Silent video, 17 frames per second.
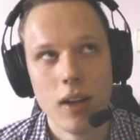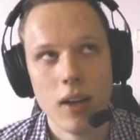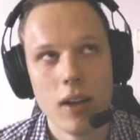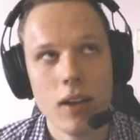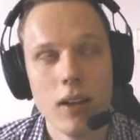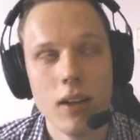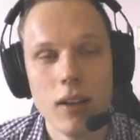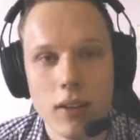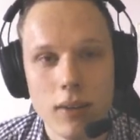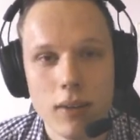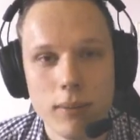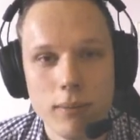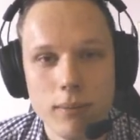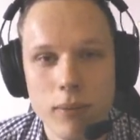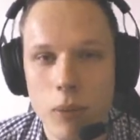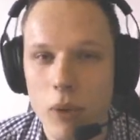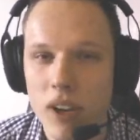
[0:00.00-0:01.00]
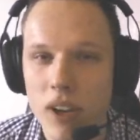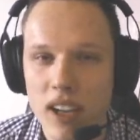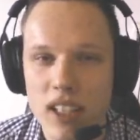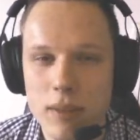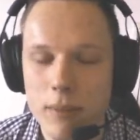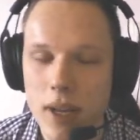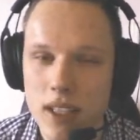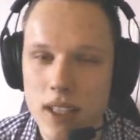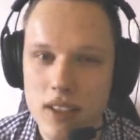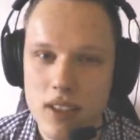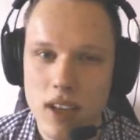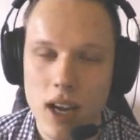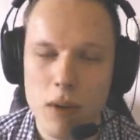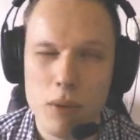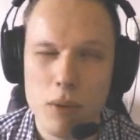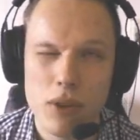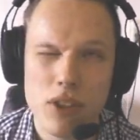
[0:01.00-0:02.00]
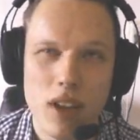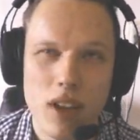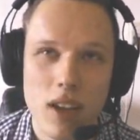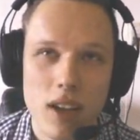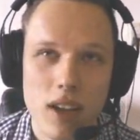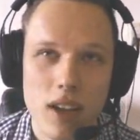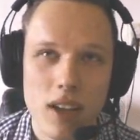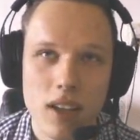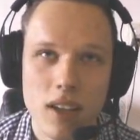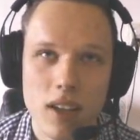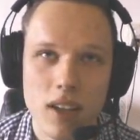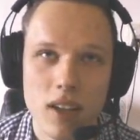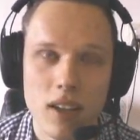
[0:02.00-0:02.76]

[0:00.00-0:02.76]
Um, one last match, I would say